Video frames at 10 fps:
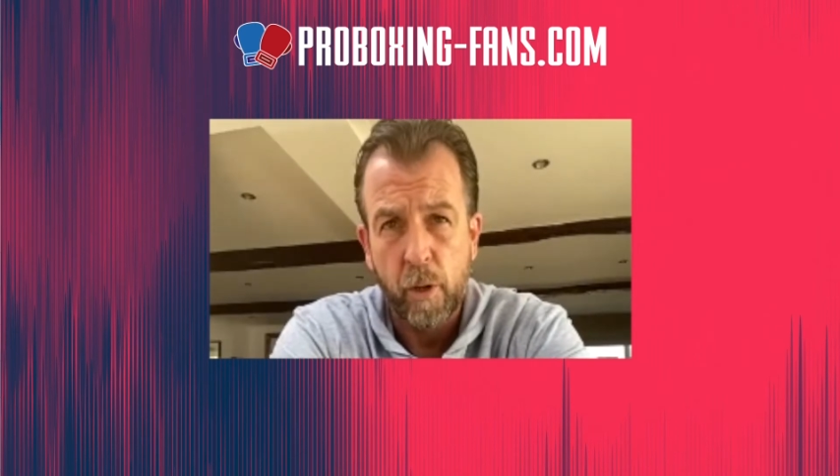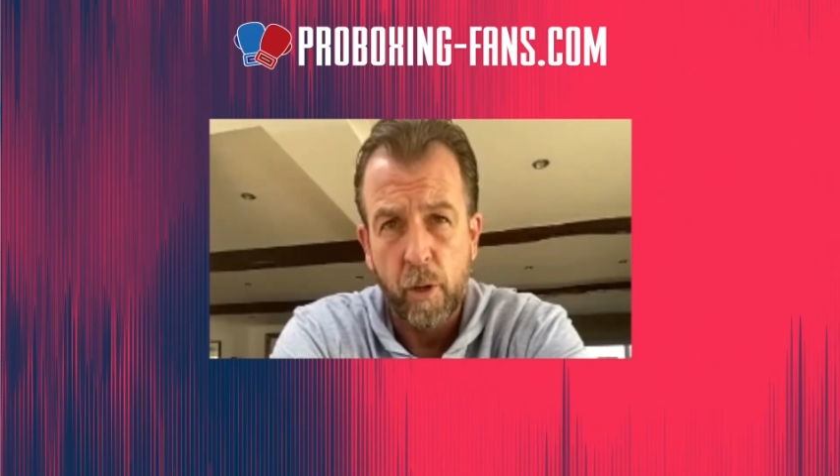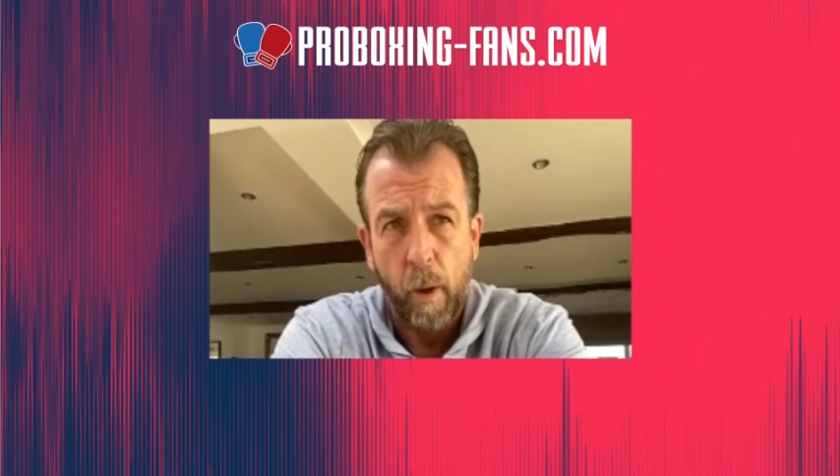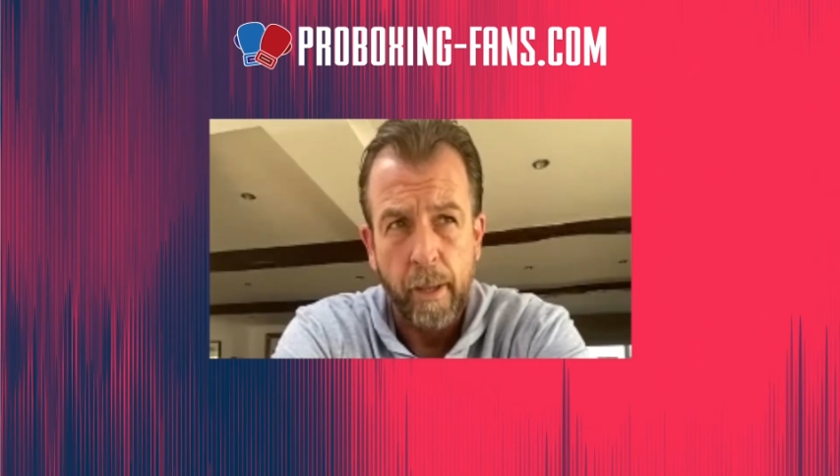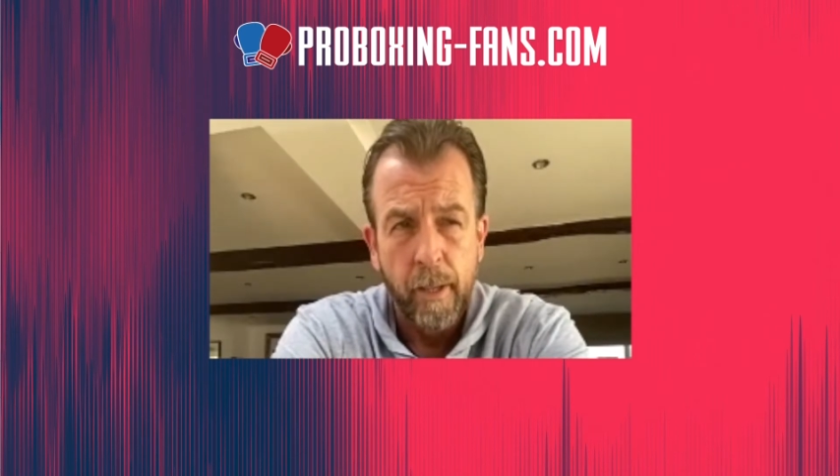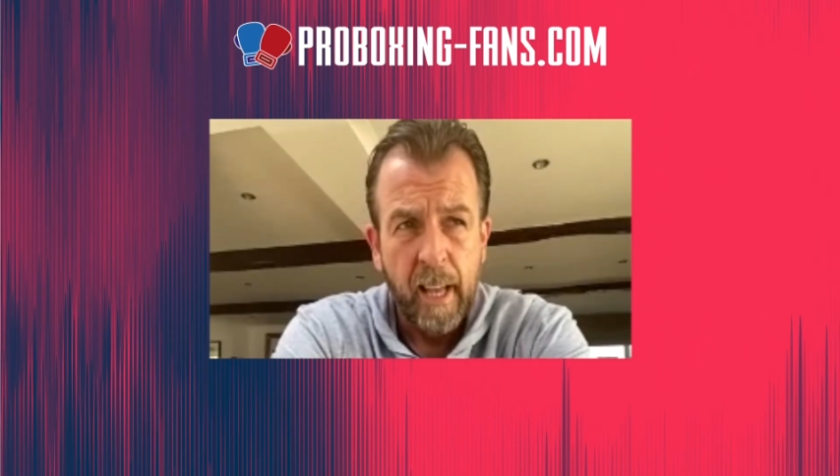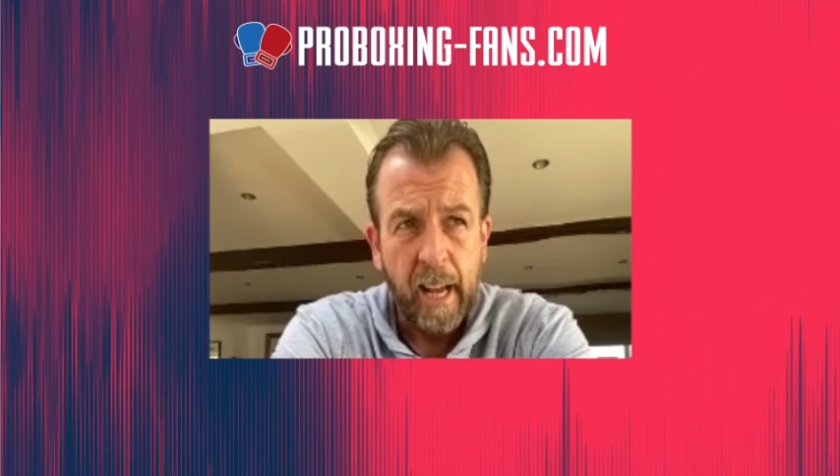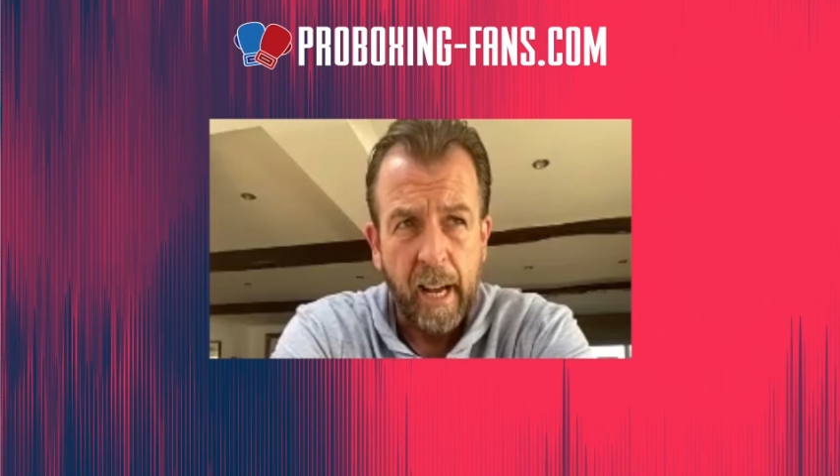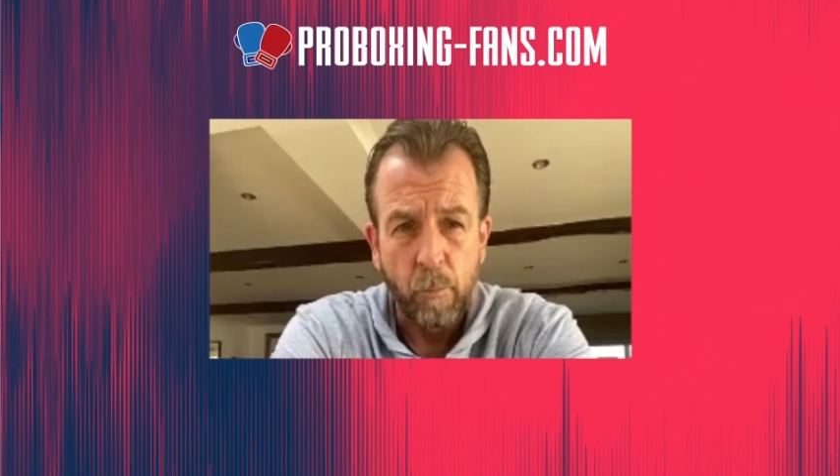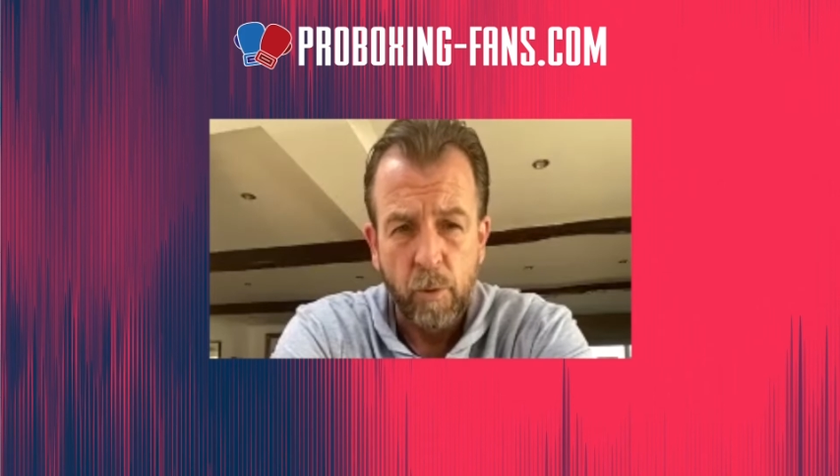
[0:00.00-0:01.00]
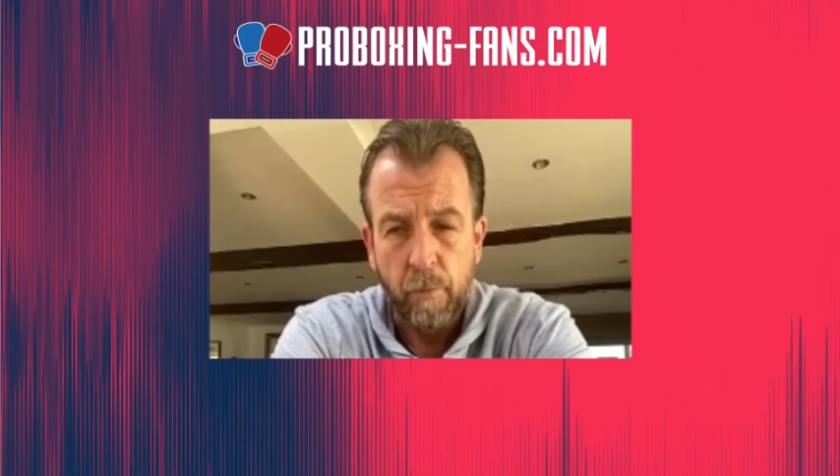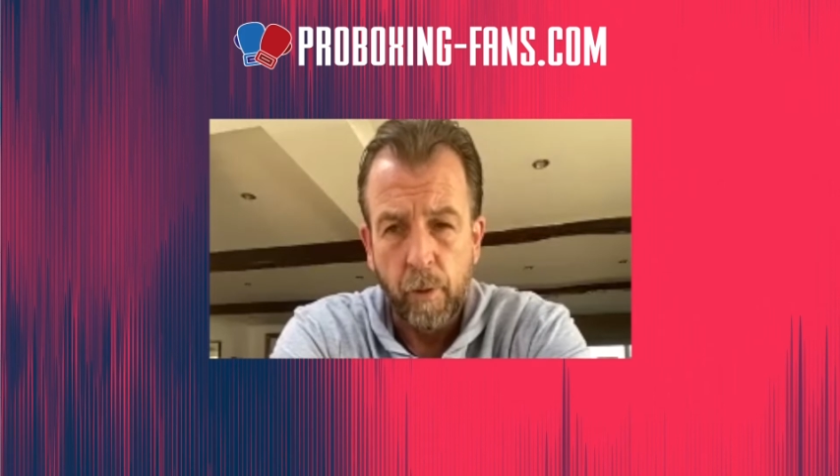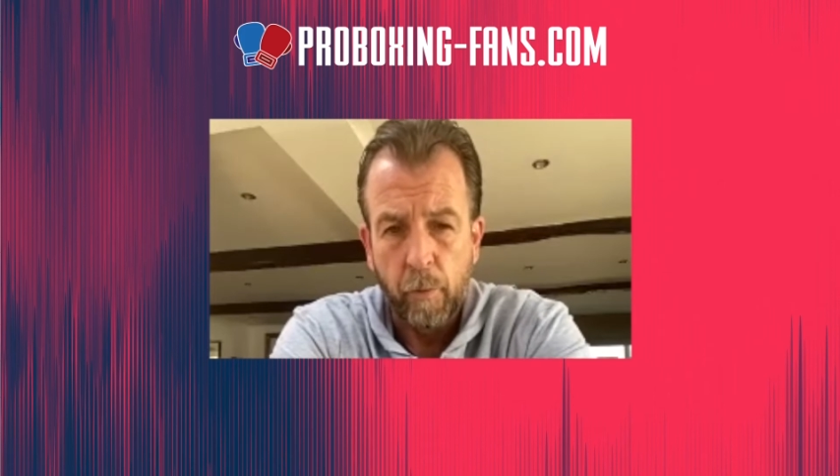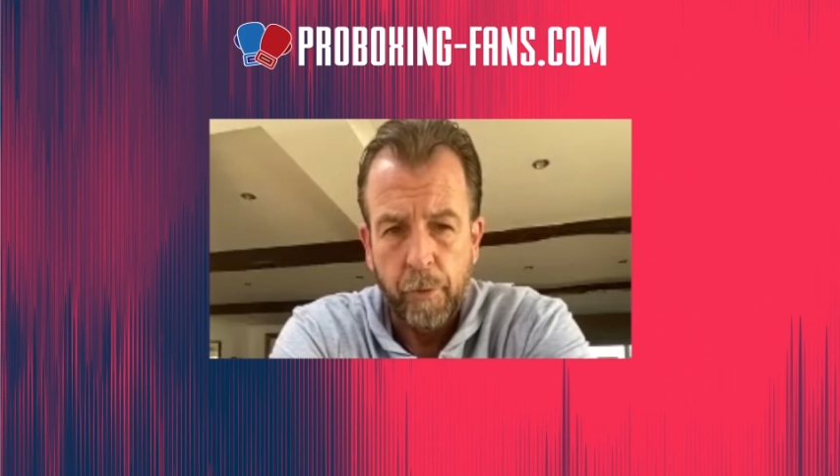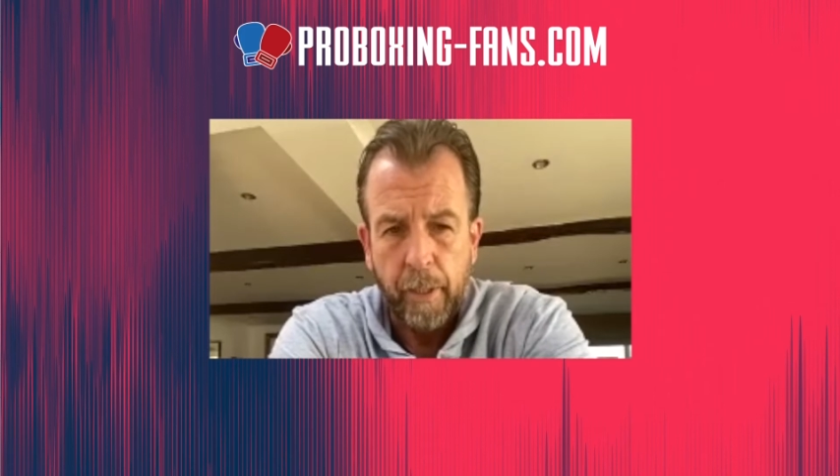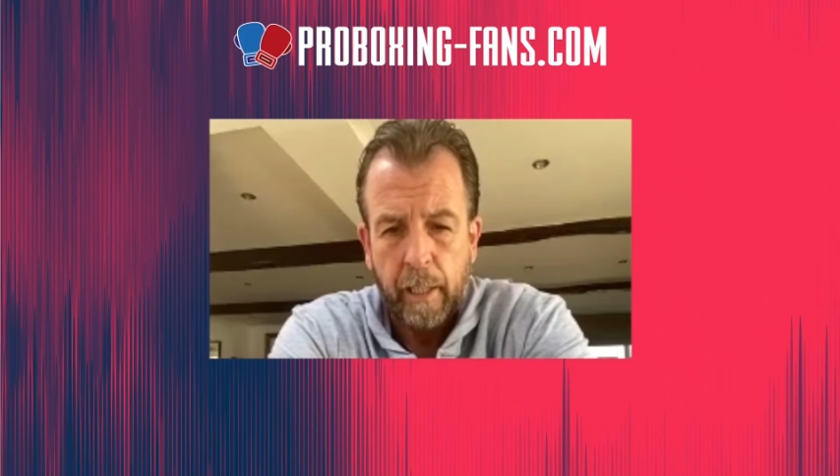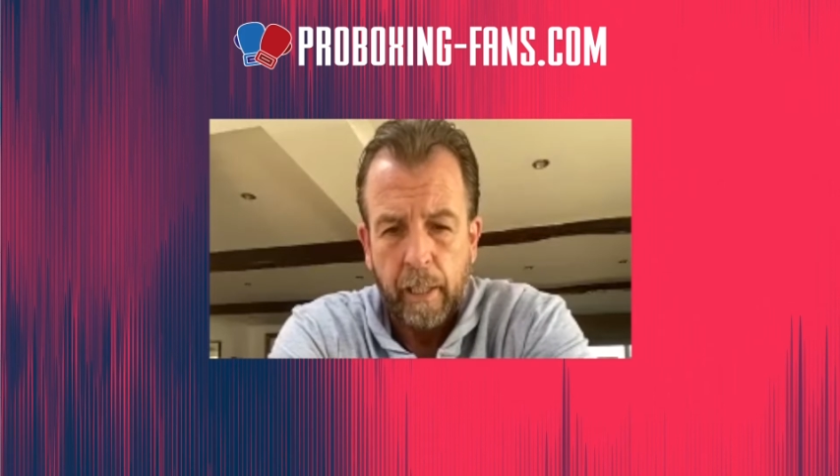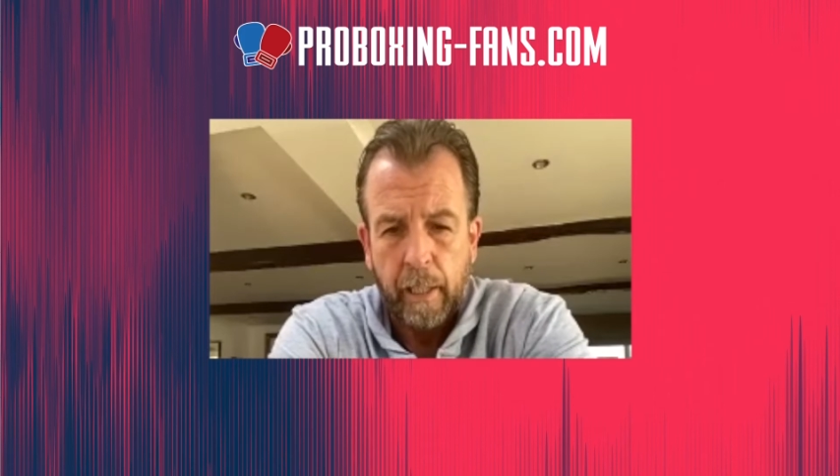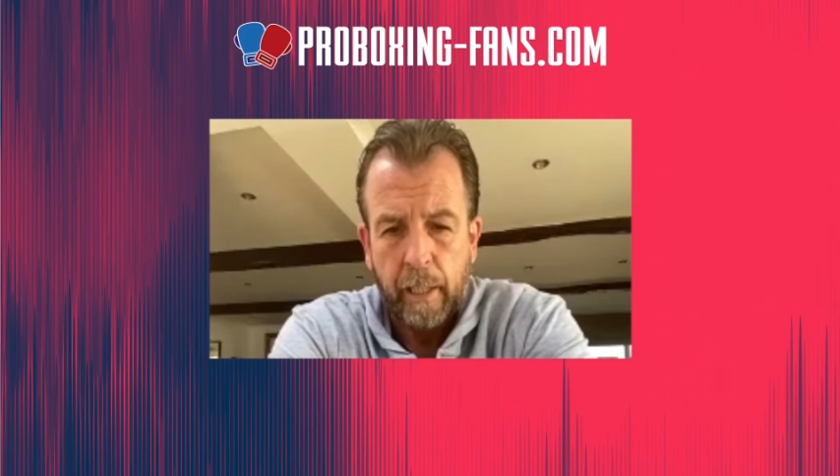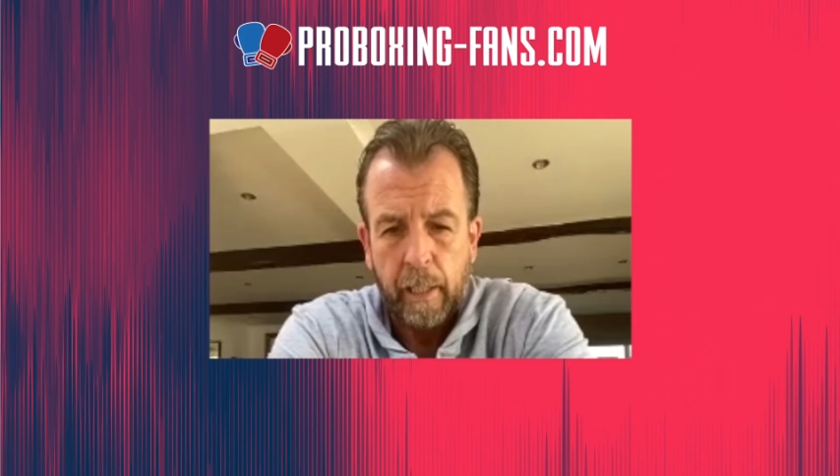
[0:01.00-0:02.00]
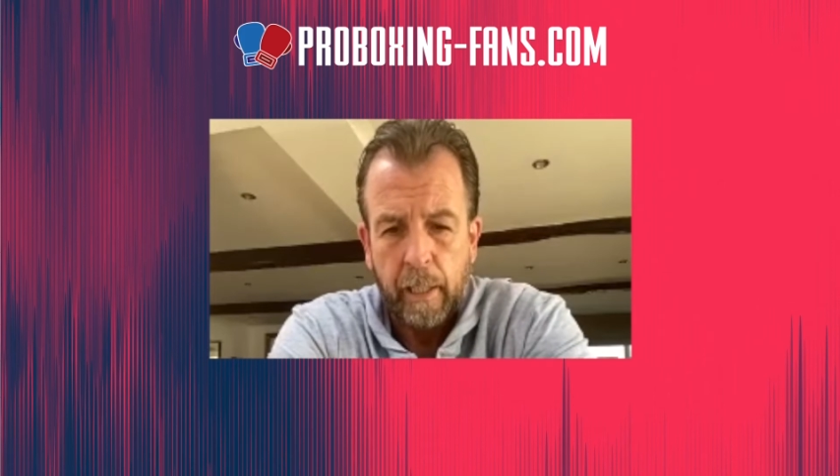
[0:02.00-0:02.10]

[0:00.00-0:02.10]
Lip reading: and was involved in a clinch.